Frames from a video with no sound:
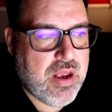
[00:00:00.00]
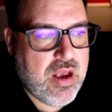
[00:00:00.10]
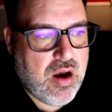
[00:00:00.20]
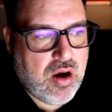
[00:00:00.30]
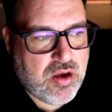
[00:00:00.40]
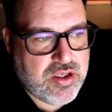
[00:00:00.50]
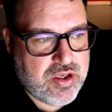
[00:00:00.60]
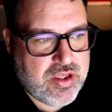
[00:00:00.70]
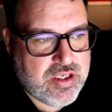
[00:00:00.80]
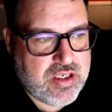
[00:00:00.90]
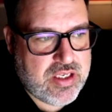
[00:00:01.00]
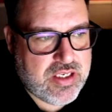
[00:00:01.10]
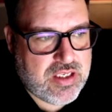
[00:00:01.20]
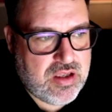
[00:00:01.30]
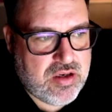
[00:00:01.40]
Also, this
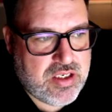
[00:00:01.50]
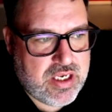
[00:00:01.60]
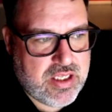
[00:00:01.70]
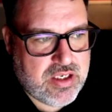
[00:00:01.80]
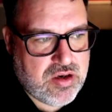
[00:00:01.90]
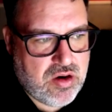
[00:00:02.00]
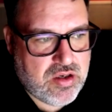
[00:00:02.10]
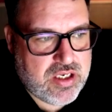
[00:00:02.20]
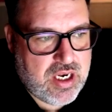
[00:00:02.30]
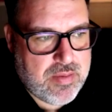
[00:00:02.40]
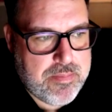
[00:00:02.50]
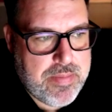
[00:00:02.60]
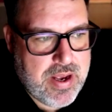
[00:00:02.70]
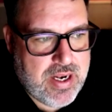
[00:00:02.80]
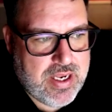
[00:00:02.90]
this looks like this heart's kind of
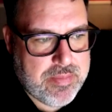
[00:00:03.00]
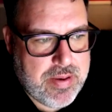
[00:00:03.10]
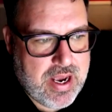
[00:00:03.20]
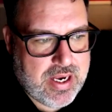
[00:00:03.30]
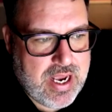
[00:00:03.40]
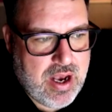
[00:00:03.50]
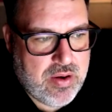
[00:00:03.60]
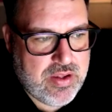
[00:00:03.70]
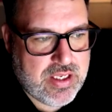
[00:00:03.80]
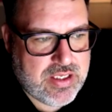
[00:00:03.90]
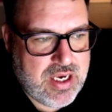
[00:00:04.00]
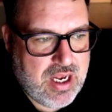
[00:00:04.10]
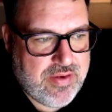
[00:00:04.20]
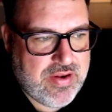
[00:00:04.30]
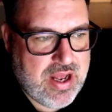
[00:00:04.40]
bending back out. That's kind
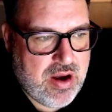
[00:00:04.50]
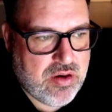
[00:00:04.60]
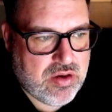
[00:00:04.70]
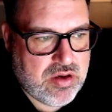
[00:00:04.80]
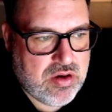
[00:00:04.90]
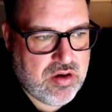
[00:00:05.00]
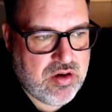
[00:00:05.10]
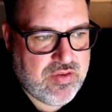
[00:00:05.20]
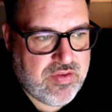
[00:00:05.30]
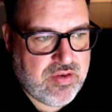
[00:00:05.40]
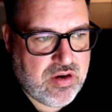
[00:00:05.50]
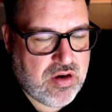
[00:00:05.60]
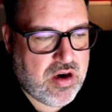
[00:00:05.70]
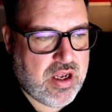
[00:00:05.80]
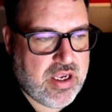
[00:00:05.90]
of an outer curve or
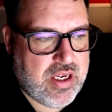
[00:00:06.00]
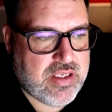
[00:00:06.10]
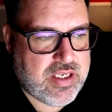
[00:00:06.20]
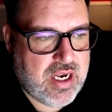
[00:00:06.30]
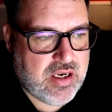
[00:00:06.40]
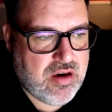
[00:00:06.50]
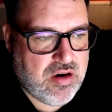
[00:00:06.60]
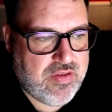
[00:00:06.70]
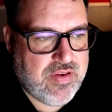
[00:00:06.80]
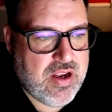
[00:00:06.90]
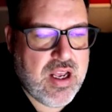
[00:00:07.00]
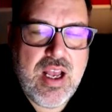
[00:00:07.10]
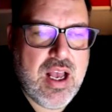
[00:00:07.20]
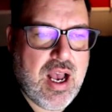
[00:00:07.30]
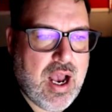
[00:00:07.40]
an inside curve.
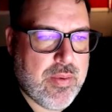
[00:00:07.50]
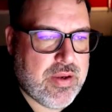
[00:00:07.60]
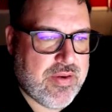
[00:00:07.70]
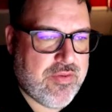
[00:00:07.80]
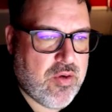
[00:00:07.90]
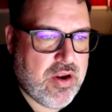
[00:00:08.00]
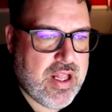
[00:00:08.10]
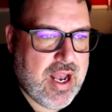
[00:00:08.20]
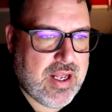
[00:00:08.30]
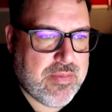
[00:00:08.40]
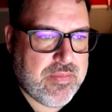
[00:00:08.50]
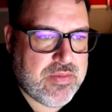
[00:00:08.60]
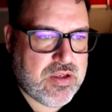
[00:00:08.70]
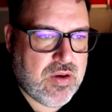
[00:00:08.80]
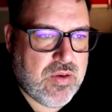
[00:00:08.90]
I would avoid that.
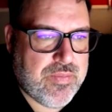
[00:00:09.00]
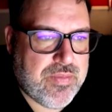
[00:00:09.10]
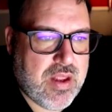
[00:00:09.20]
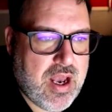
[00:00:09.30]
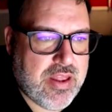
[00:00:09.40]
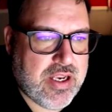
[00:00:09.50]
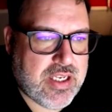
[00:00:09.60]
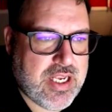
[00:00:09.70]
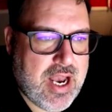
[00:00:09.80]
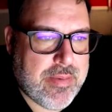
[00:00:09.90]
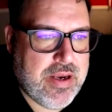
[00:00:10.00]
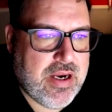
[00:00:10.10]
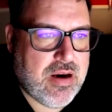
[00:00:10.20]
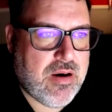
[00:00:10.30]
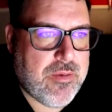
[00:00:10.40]
So I think a tab
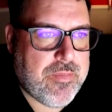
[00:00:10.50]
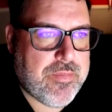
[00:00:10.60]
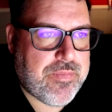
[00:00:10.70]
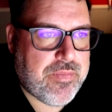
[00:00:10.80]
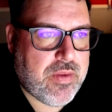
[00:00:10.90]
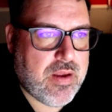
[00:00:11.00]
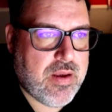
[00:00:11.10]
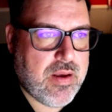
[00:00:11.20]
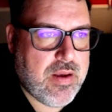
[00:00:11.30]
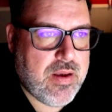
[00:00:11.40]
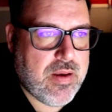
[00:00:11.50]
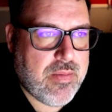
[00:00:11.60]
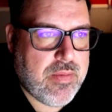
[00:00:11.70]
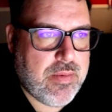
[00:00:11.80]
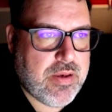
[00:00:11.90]
here,
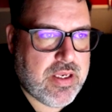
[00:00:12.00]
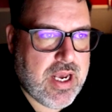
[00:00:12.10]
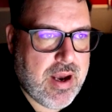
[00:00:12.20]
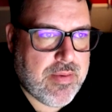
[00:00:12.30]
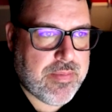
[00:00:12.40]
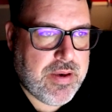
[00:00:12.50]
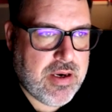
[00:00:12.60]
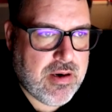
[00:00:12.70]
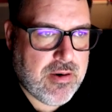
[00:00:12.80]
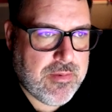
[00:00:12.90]
maybe a tab up here,